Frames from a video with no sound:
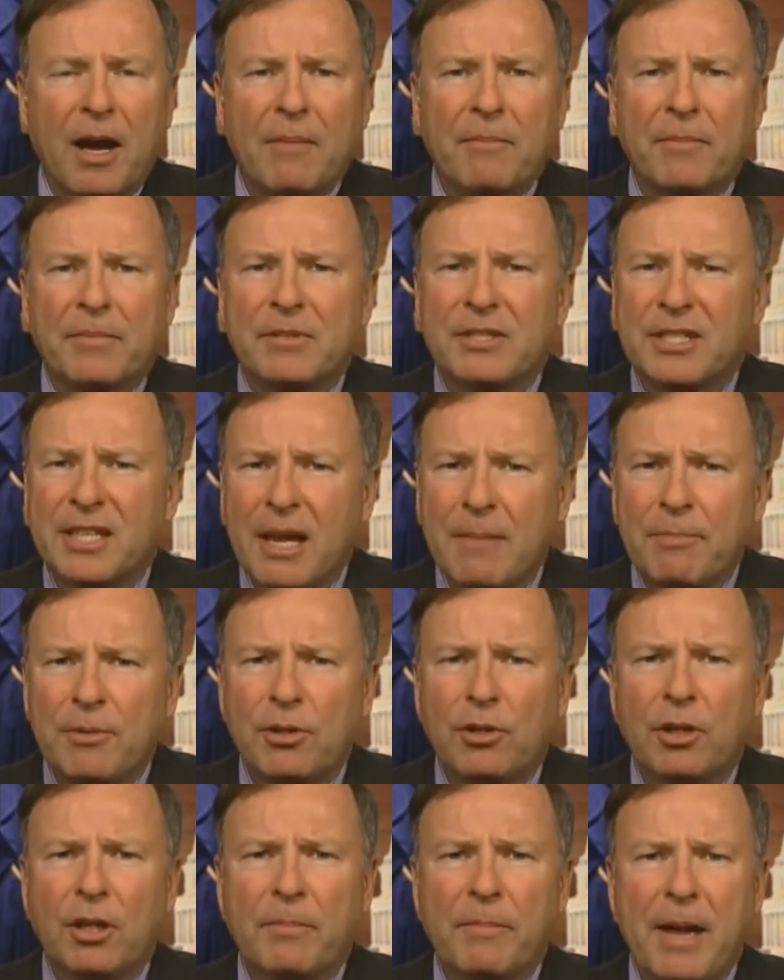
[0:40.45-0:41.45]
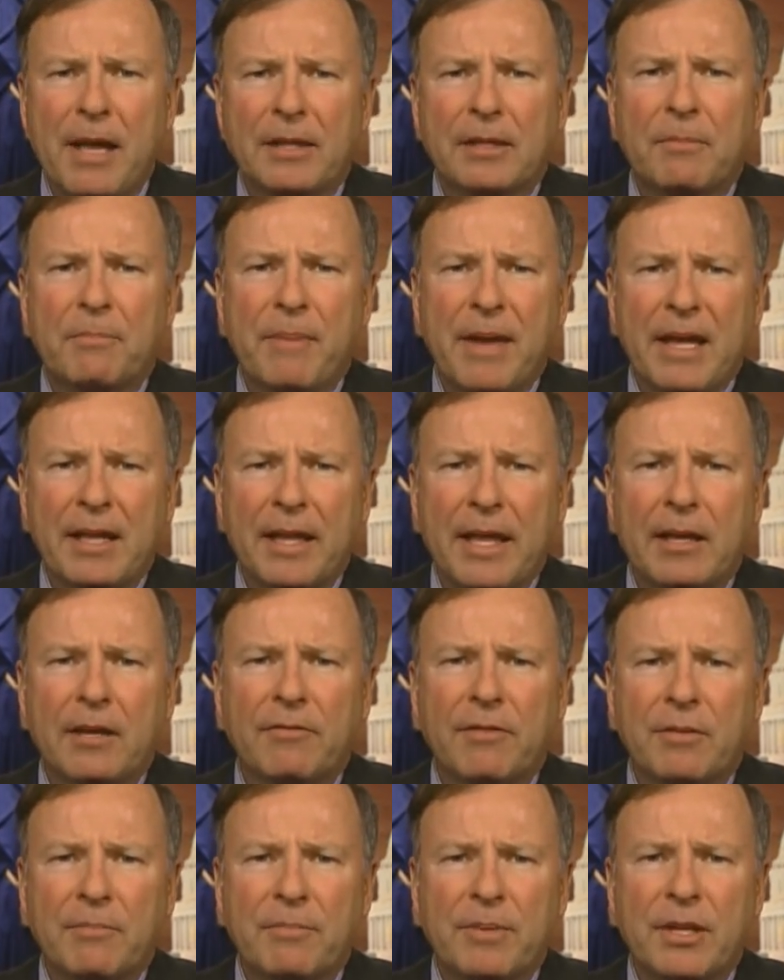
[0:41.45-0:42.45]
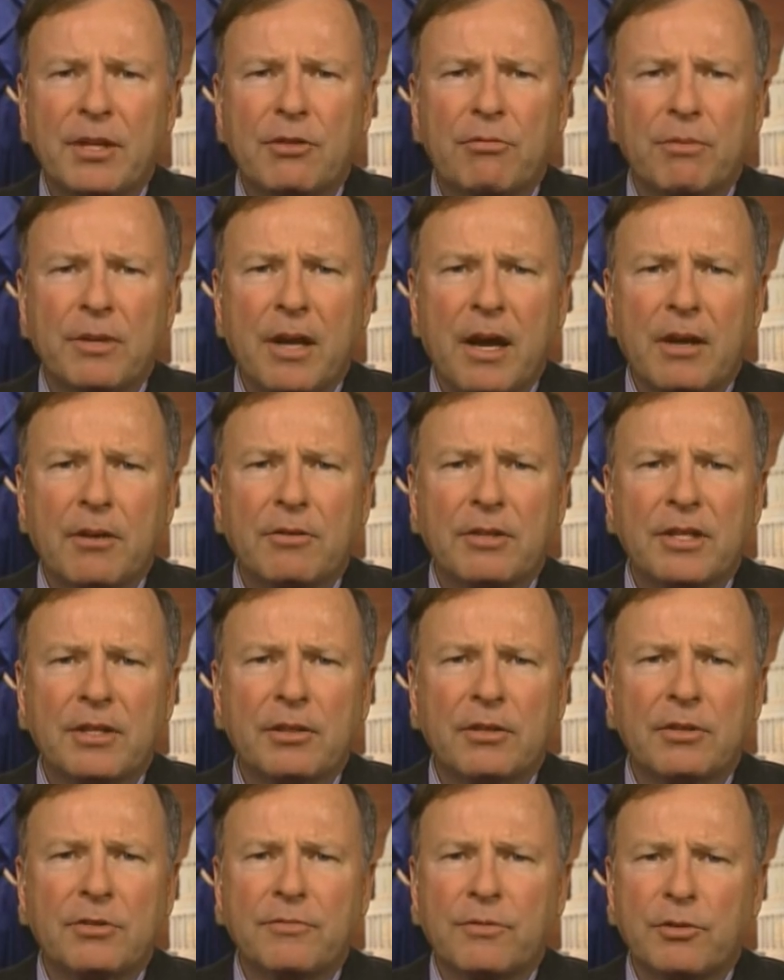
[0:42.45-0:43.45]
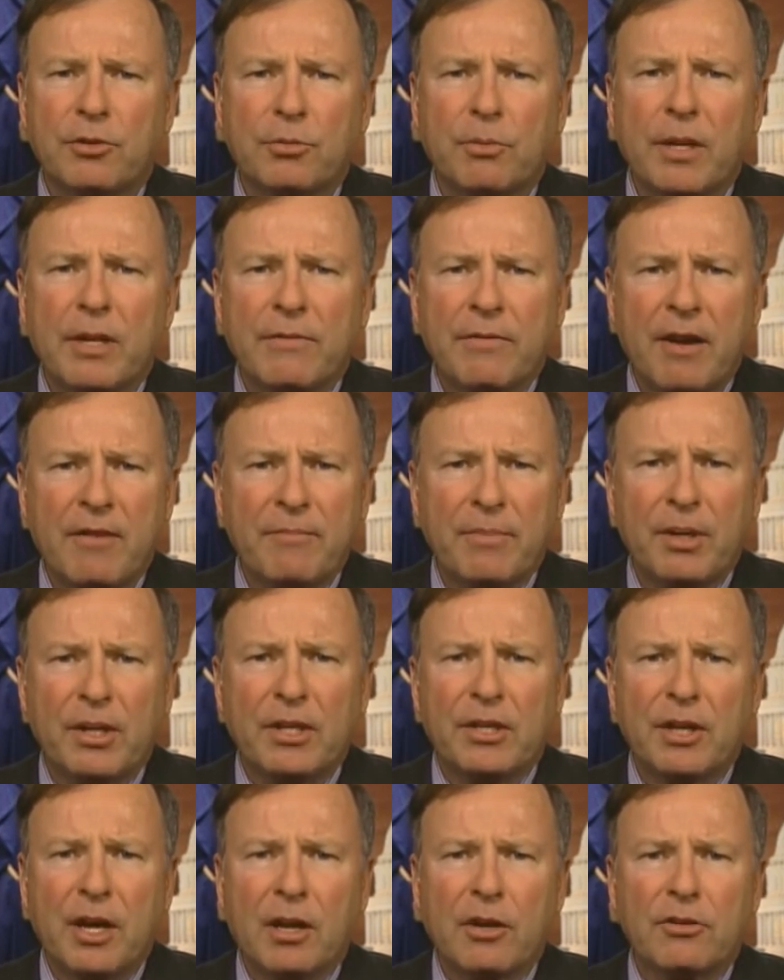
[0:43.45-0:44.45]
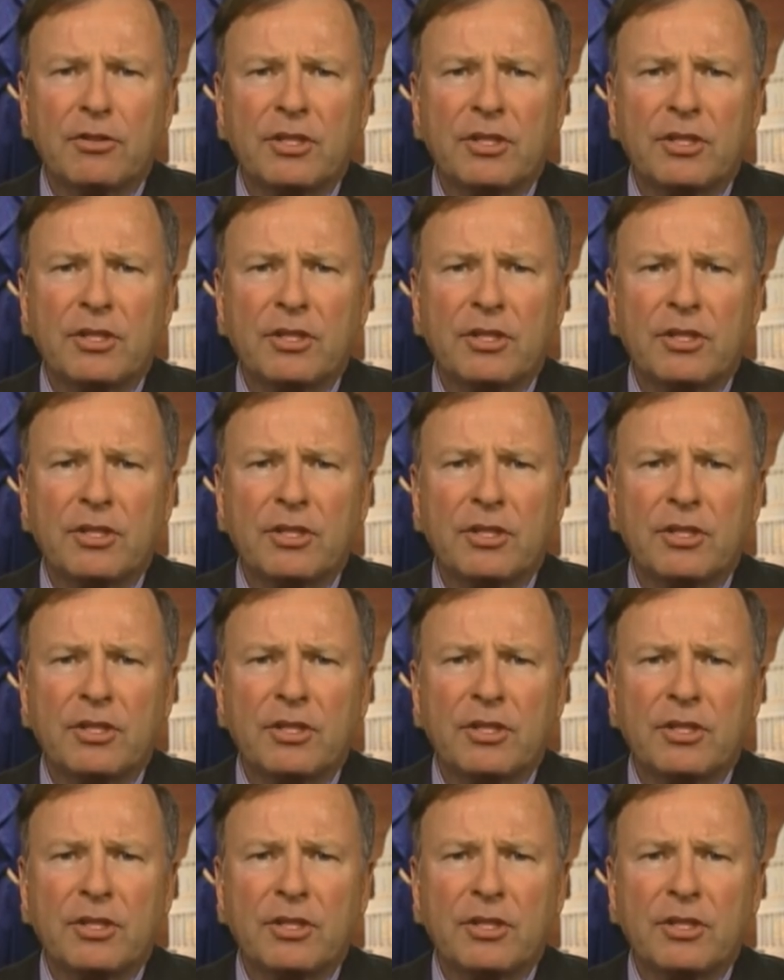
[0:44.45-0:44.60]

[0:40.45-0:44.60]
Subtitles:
I'm skeptical about the bailout of the big three auto dealers for $25 billion.